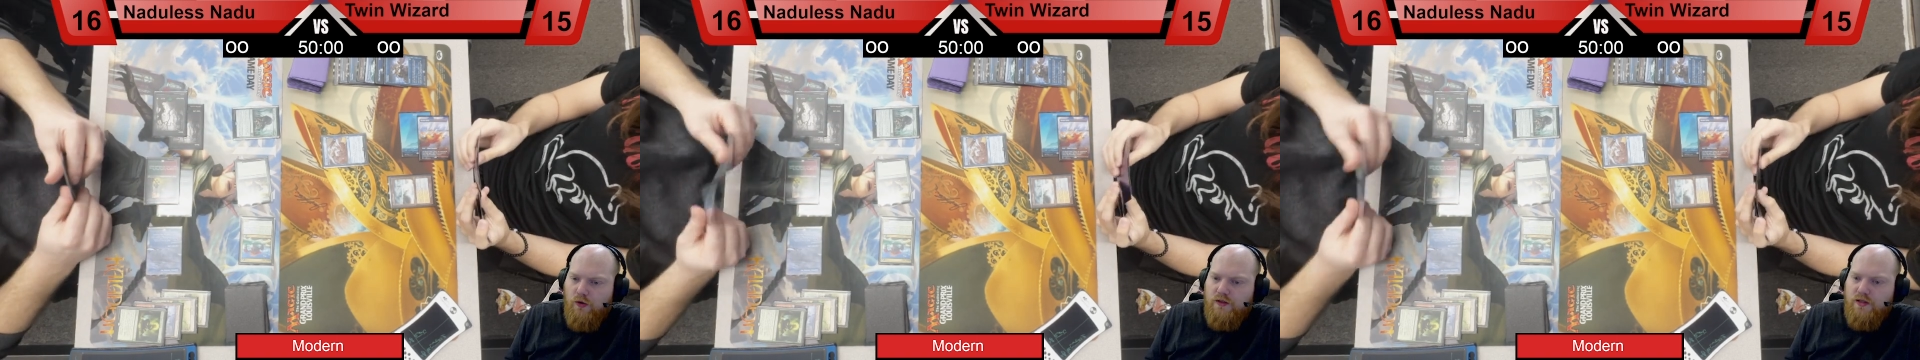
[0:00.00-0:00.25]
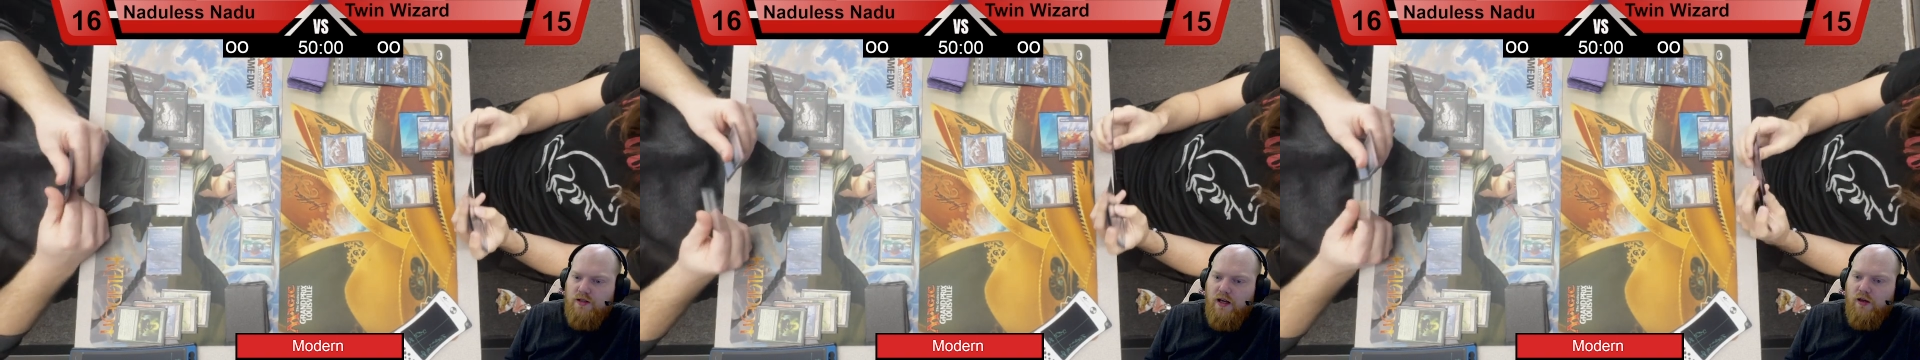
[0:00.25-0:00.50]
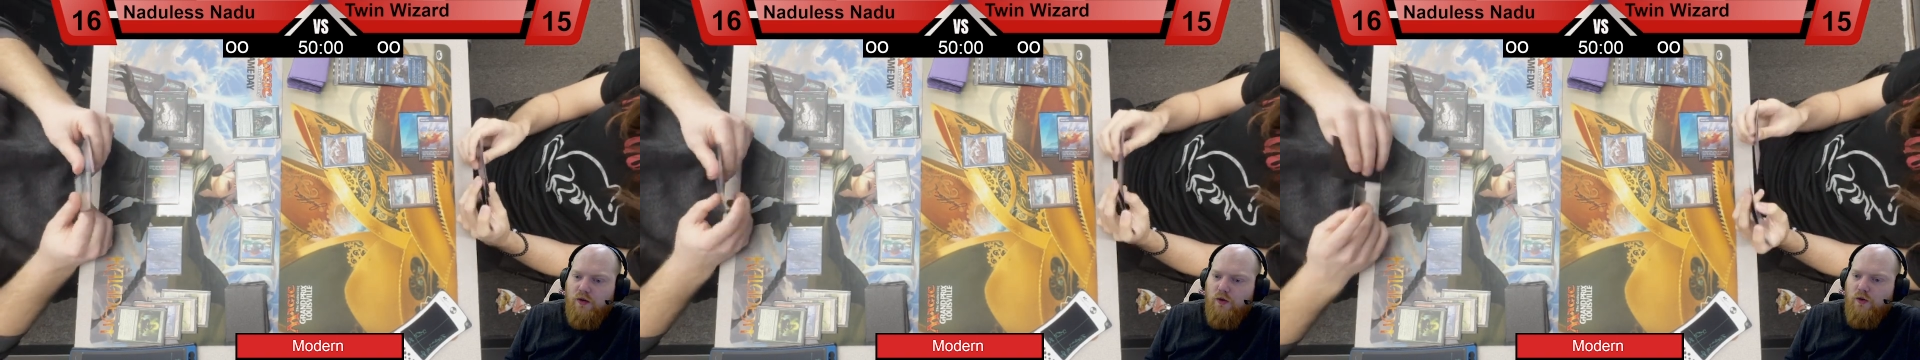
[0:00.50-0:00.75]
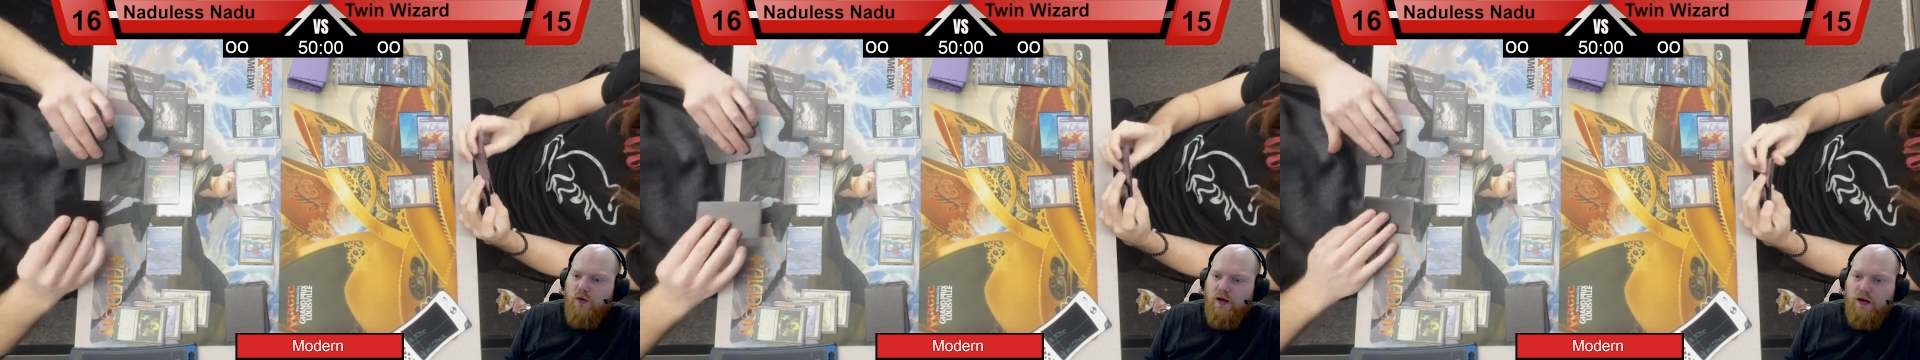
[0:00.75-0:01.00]
to
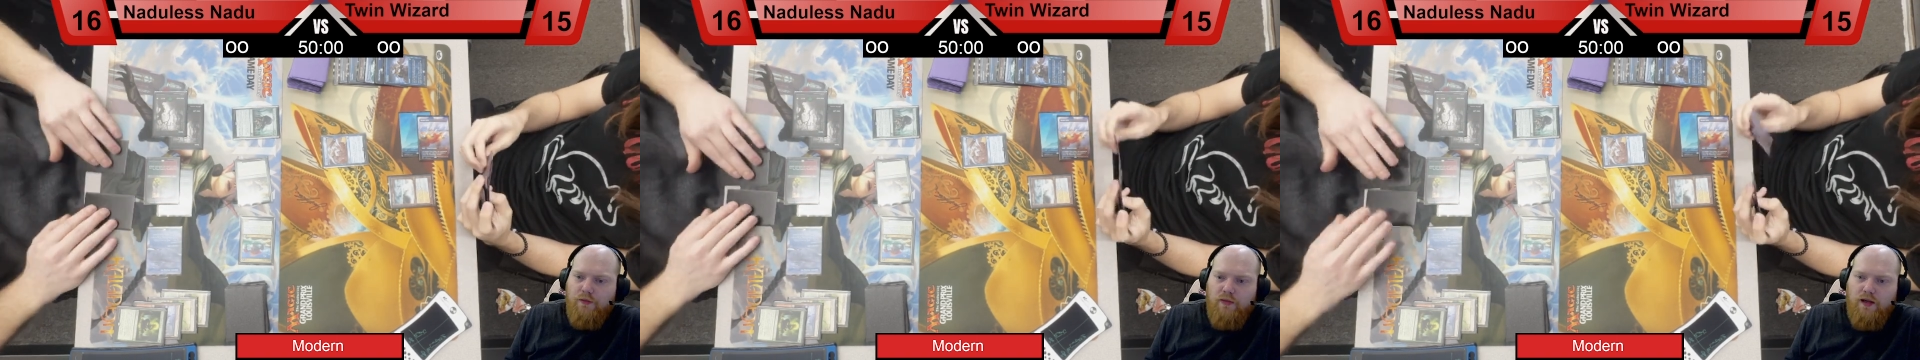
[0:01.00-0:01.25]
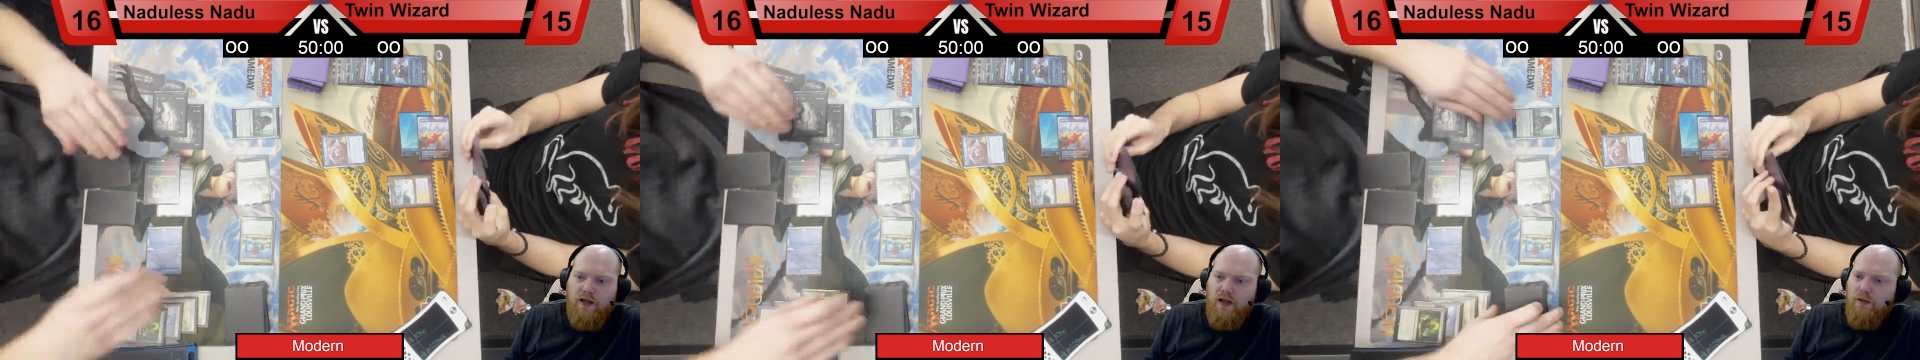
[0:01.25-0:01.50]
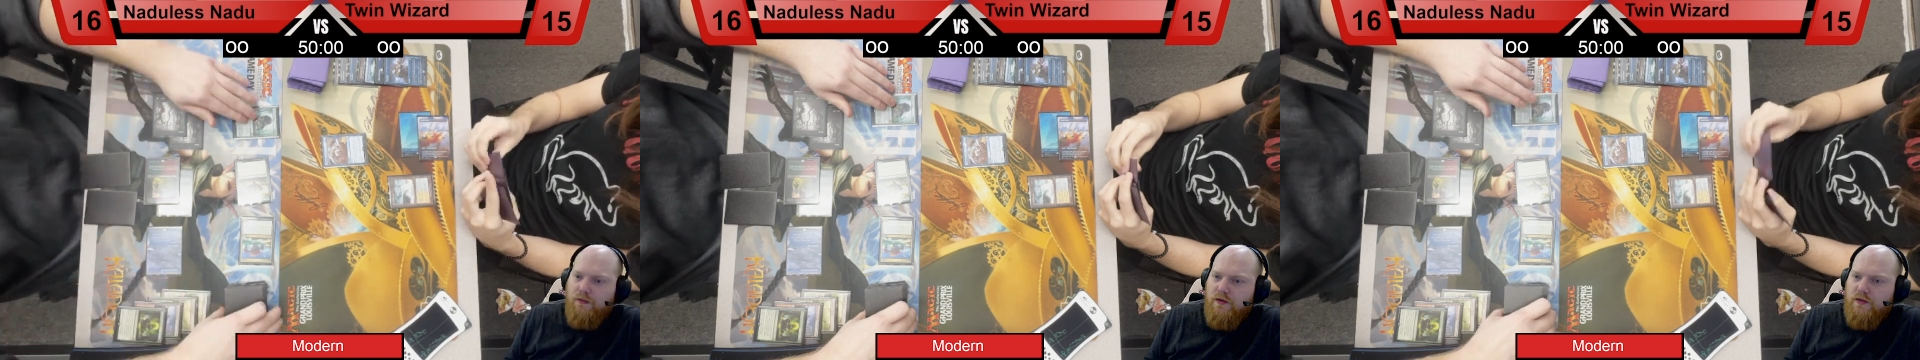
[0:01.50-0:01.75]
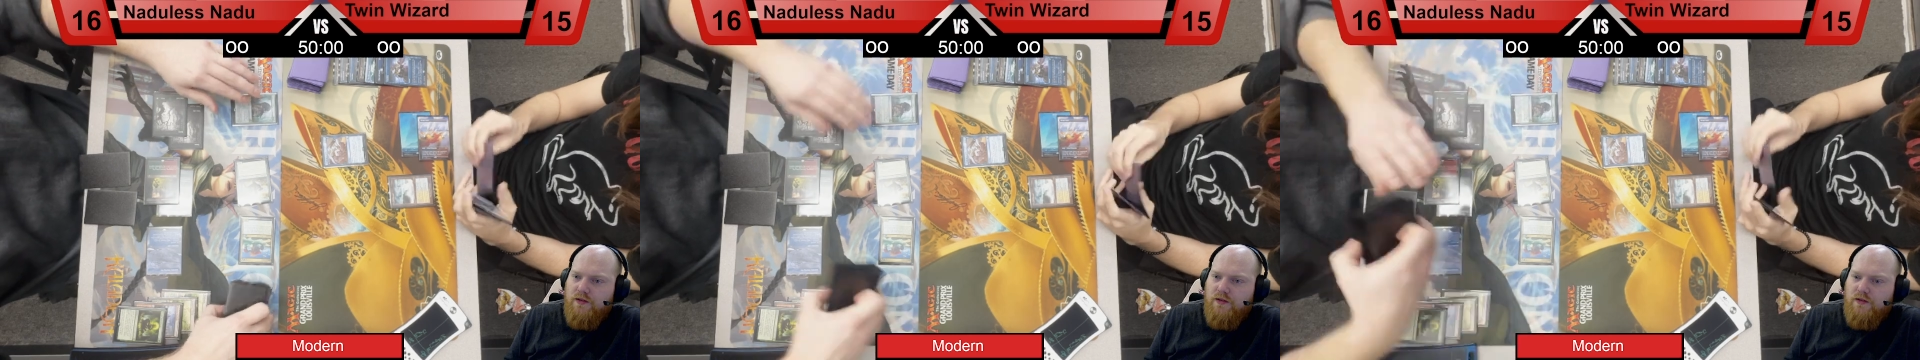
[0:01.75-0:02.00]
cycle, and I'm like, yep,
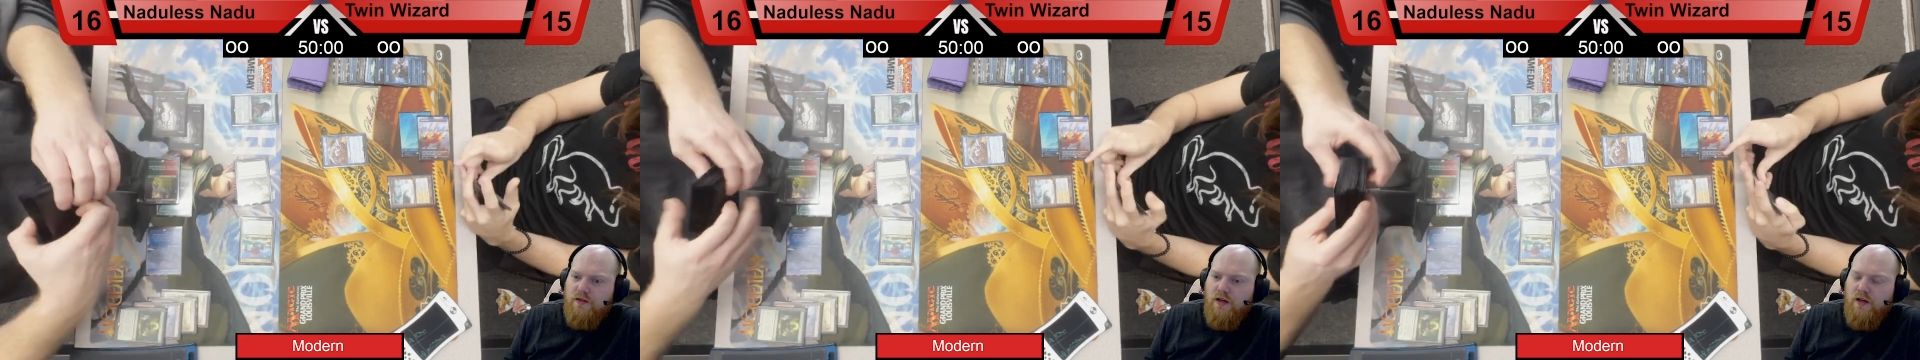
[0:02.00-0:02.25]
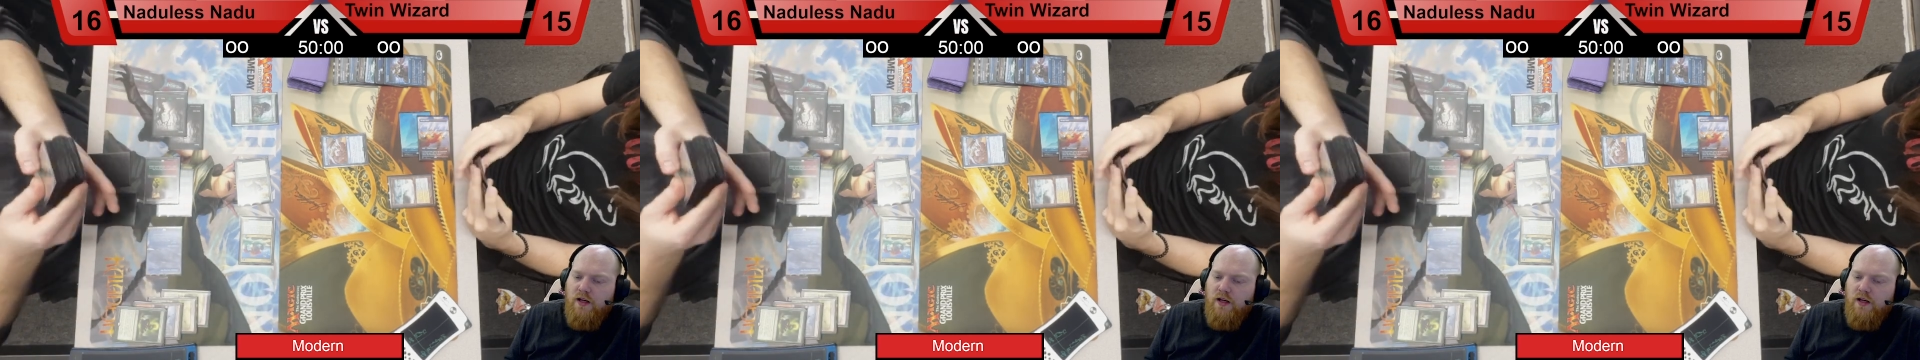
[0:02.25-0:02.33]
this is.